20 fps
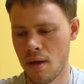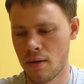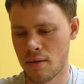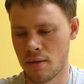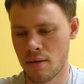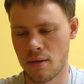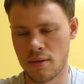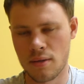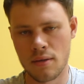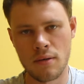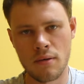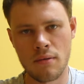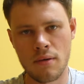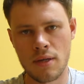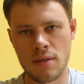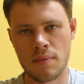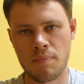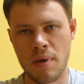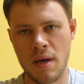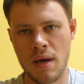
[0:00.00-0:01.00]
so it's a
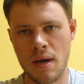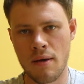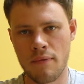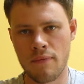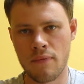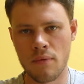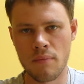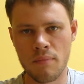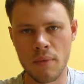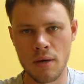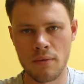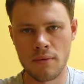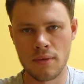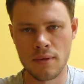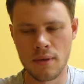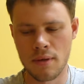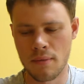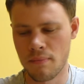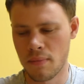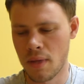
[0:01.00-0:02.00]
nice powerful
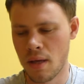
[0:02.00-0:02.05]
motor.